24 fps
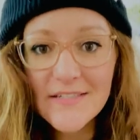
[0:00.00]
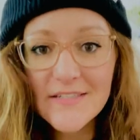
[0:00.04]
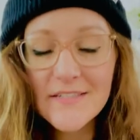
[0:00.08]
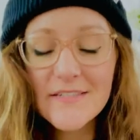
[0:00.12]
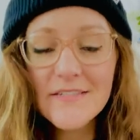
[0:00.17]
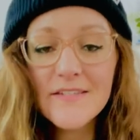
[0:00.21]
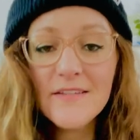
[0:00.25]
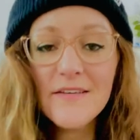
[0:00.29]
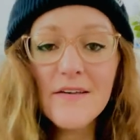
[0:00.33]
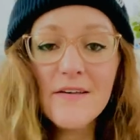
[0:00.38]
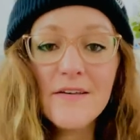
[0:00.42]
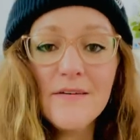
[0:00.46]

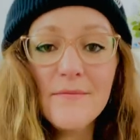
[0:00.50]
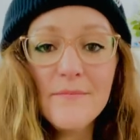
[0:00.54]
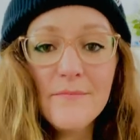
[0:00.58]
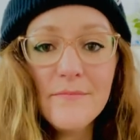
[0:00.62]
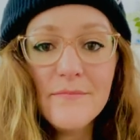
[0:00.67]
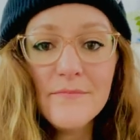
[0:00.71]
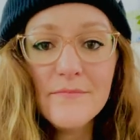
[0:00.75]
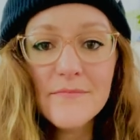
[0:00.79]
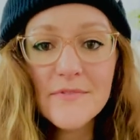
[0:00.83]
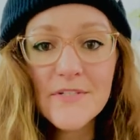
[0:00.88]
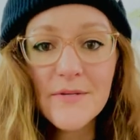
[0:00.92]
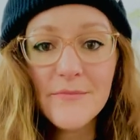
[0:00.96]
is
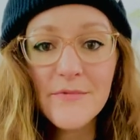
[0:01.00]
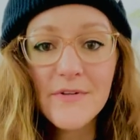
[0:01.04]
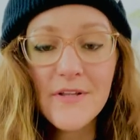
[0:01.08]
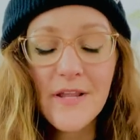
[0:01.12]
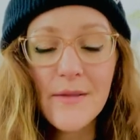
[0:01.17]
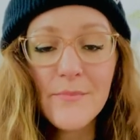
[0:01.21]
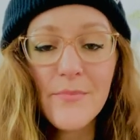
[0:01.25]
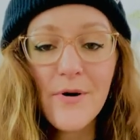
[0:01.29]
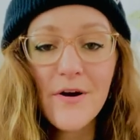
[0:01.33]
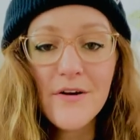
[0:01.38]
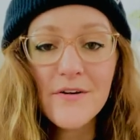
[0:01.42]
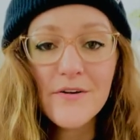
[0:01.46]
someone
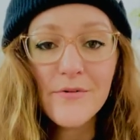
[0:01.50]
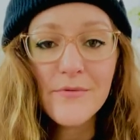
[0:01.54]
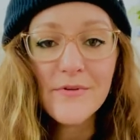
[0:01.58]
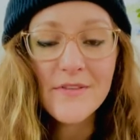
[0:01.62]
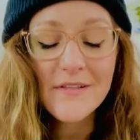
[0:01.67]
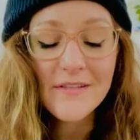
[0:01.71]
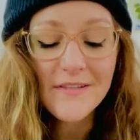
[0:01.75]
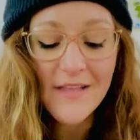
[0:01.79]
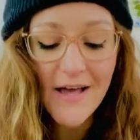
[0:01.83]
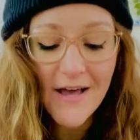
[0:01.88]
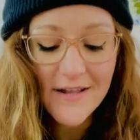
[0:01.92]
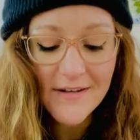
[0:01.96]
I partner
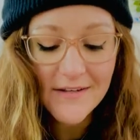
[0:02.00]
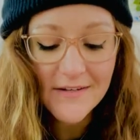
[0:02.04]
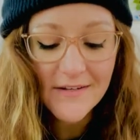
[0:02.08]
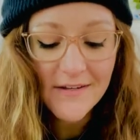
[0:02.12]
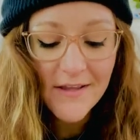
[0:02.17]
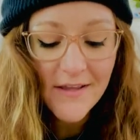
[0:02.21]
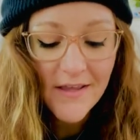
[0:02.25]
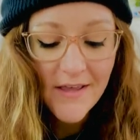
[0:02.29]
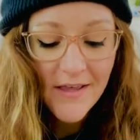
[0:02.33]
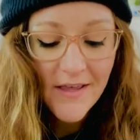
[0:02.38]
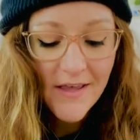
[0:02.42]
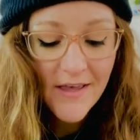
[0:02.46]
with a lot,
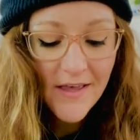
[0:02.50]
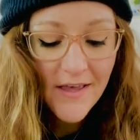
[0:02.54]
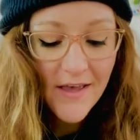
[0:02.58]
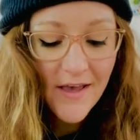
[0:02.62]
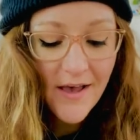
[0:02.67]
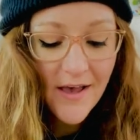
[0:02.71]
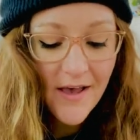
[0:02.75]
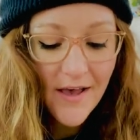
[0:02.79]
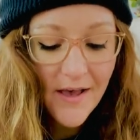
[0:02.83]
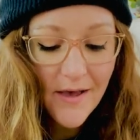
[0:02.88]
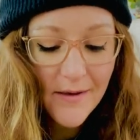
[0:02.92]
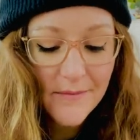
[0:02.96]

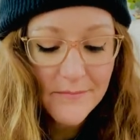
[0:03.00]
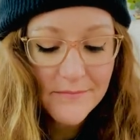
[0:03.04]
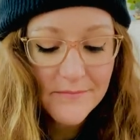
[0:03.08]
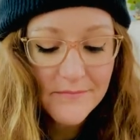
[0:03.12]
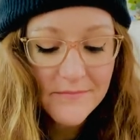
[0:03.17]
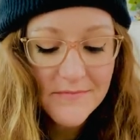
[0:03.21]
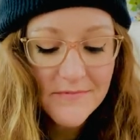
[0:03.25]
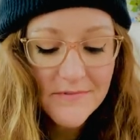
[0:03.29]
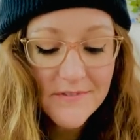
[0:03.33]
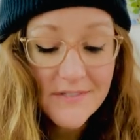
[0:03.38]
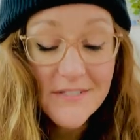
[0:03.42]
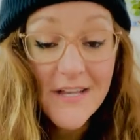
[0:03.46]

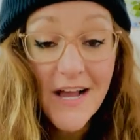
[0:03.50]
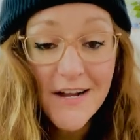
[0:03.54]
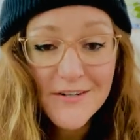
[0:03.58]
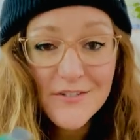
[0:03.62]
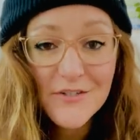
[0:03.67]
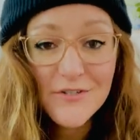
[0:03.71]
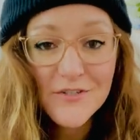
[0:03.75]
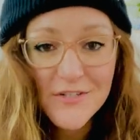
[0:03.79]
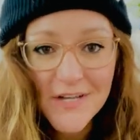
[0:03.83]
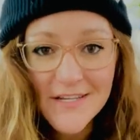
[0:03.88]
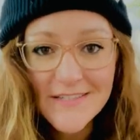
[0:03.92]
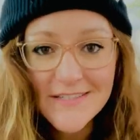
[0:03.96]
and
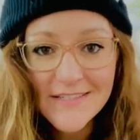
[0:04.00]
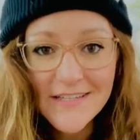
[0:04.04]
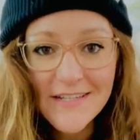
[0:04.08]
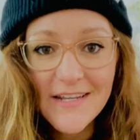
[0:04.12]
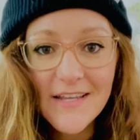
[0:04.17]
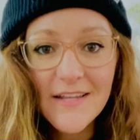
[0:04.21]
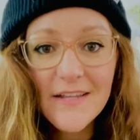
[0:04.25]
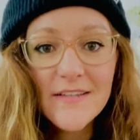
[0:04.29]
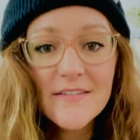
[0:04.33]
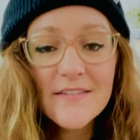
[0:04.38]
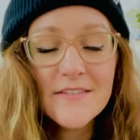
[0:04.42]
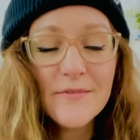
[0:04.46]
Dr. Jess
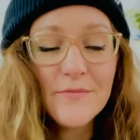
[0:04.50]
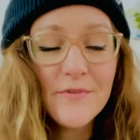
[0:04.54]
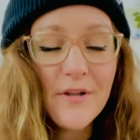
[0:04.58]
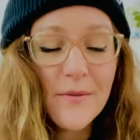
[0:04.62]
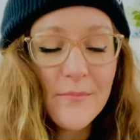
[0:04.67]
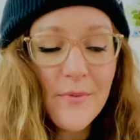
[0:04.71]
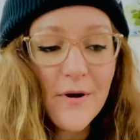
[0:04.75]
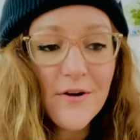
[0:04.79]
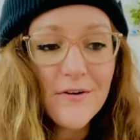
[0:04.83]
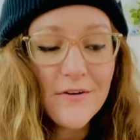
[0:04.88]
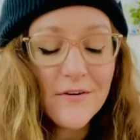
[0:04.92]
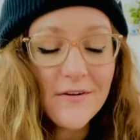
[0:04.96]
Linick, someone I
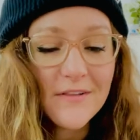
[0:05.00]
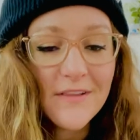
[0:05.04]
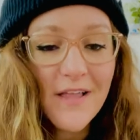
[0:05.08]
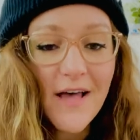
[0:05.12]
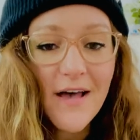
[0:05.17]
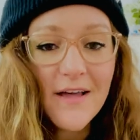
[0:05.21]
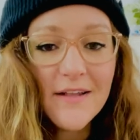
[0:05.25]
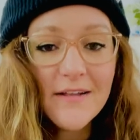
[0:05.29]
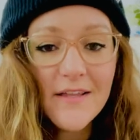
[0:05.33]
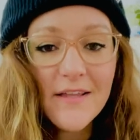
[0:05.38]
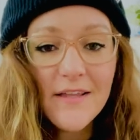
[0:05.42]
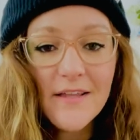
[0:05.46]
partner a
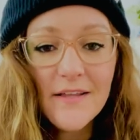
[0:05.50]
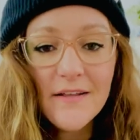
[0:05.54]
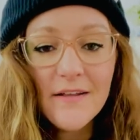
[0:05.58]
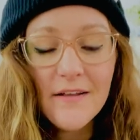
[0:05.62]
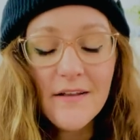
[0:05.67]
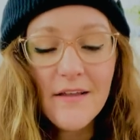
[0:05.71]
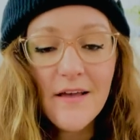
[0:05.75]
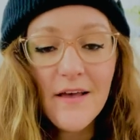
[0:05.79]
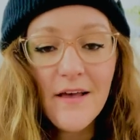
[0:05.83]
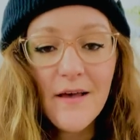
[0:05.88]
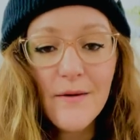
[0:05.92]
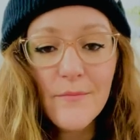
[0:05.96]
lot
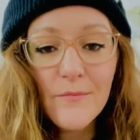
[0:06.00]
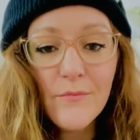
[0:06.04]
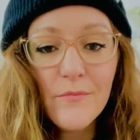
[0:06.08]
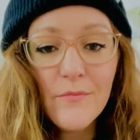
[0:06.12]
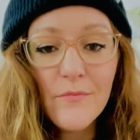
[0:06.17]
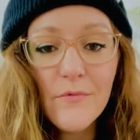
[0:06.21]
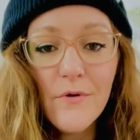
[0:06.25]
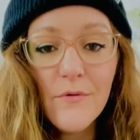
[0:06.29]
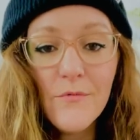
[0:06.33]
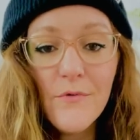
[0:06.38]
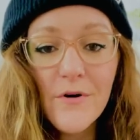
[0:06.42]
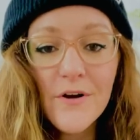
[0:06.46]
in
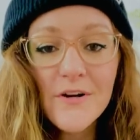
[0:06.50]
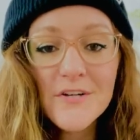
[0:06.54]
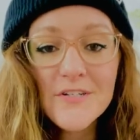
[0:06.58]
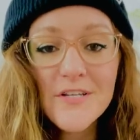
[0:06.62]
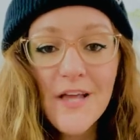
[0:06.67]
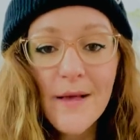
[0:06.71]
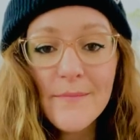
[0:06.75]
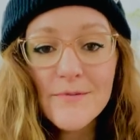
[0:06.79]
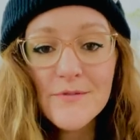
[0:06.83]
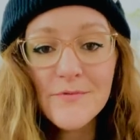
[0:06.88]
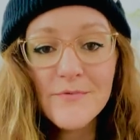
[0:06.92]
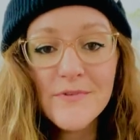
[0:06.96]

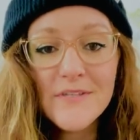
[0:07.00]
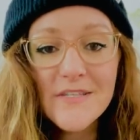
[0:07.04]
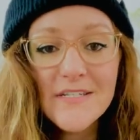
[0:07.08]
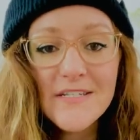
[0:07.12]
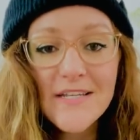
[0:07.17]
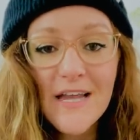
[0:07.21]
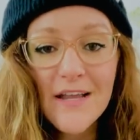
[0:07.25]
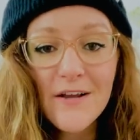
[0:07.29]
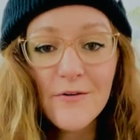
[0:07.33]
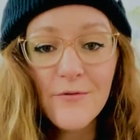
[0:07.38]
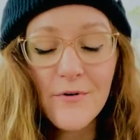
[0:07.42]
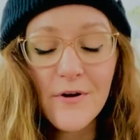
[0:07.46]
workshops with
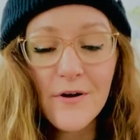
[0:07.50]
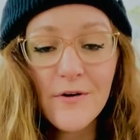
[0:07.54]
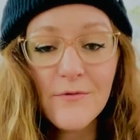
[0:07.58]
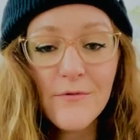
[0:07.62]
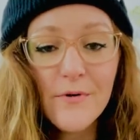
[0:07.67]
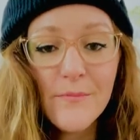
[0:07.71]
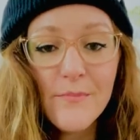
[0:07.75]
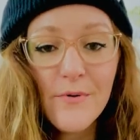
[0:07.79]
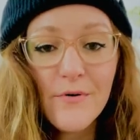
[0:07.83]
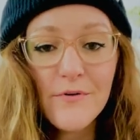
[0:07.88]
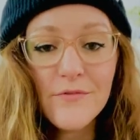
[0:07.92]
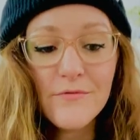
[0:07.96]
deck work.
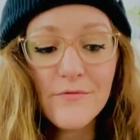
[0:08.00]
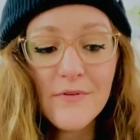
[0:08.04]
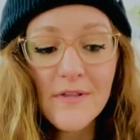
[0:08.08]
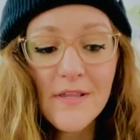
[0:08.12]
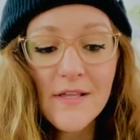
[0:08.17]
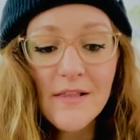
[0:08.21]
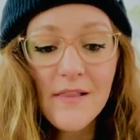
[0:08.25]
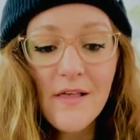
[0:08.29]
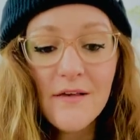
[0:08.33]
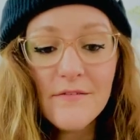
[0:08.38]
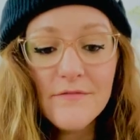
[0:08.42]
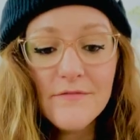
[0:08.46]
We both
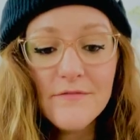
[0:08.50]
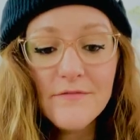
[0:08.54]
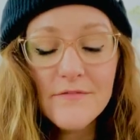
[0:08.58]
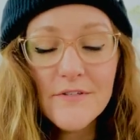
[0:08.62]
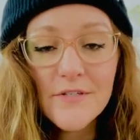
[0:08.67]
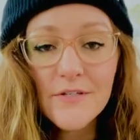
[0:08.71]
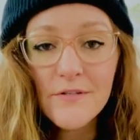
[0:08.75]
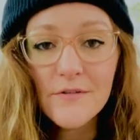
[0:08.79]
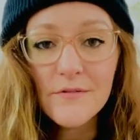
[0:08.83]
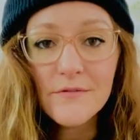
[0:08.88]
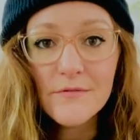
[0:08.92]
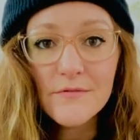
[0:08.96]
really love
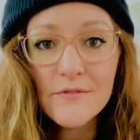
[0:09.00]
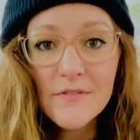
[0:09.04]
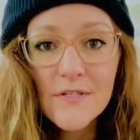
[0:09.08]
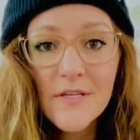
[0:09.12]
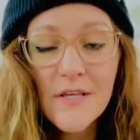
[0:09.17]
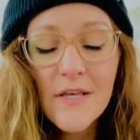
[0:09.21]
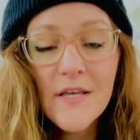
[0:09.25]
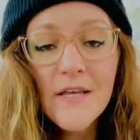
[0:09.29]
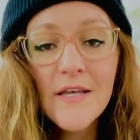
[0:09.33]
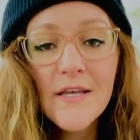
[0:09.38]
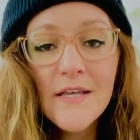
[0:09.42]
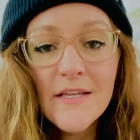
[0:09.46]
to use
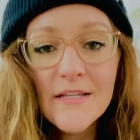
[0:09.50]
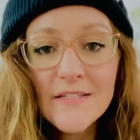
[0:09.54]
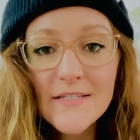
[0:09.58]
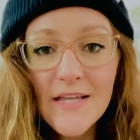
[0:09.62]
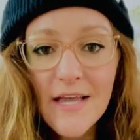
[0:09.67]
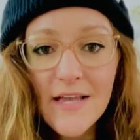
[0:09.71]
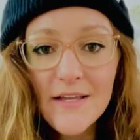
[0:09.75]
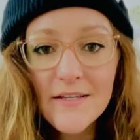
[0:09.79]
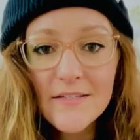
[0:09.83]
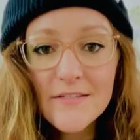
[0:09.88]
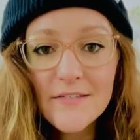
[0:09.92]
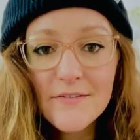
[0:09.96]

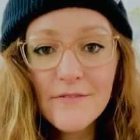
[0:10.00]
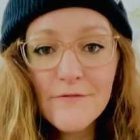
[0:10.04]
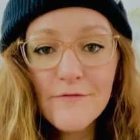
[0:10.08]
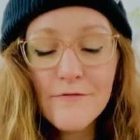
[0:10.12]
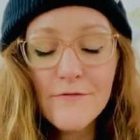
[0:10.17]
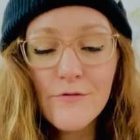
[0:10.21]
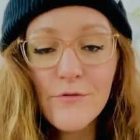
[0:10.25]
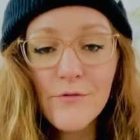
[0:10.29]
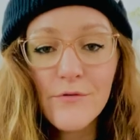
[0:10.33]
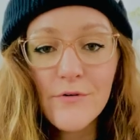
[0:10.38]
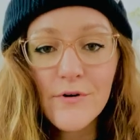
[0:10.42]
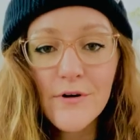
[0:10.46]
decks
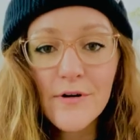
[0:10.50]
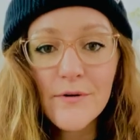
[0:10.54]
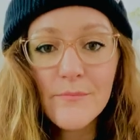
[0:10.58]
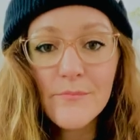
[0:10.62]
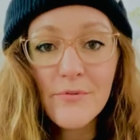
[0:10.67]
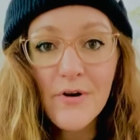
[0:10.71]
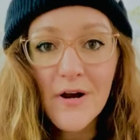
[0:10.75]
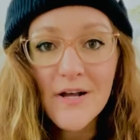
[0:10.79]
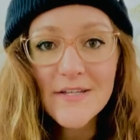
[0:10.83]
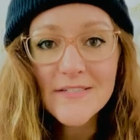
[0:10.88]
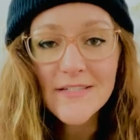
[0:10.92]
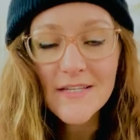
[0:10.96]
for
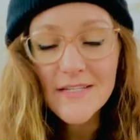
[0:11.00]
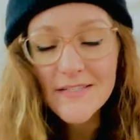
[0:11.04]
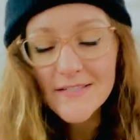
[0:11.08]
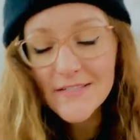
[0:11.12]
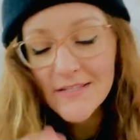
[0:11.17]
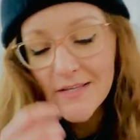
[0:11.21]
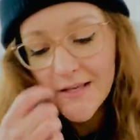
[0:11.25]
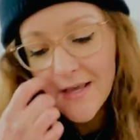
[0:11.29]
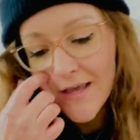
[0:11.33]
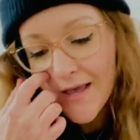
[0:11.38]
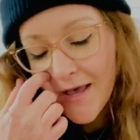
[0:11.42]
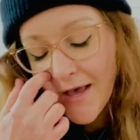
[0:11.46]

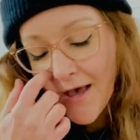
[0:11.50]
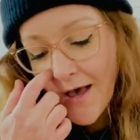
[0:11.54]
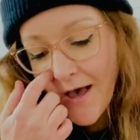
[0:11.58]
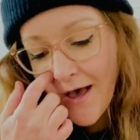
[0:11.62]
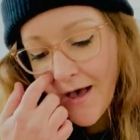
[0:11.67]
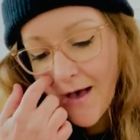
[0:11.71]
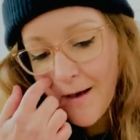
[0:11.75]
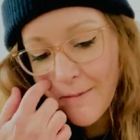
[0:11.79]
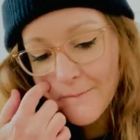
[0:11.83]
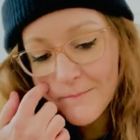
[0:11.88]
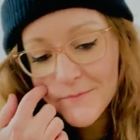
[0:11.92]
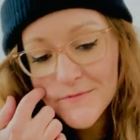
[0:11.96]
process.
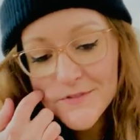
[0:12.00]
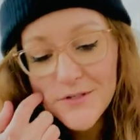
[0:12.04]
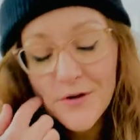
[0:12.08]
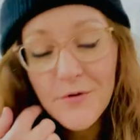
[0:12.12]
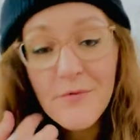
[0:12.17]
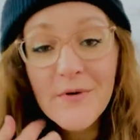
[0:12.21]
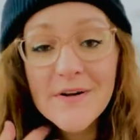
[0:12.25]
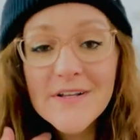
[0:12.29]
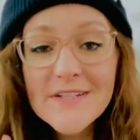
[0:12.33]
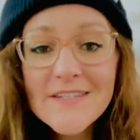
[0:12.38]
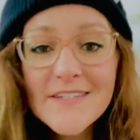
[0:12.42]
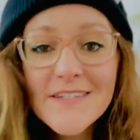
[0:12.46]
So I
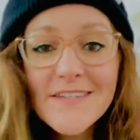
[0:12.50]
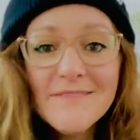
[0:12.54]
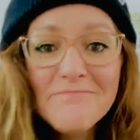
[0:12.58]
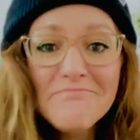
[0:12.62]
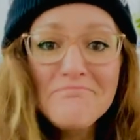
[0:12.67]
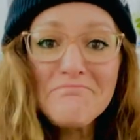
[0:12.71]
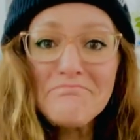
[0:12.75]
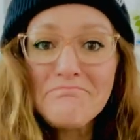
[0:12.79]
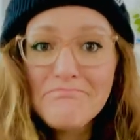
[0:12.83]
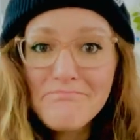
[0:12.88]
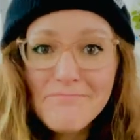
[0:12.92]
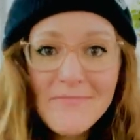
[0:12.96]
wanted to
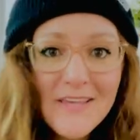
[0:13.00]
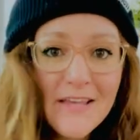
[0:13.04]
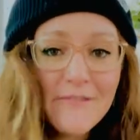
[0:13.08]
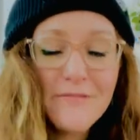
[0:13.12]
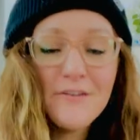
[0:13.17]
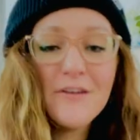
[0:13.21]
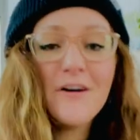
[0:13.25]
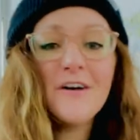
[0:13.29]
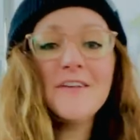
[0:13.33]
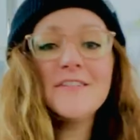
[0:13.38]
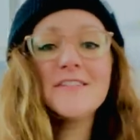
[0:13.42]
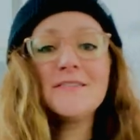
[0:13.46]
give you all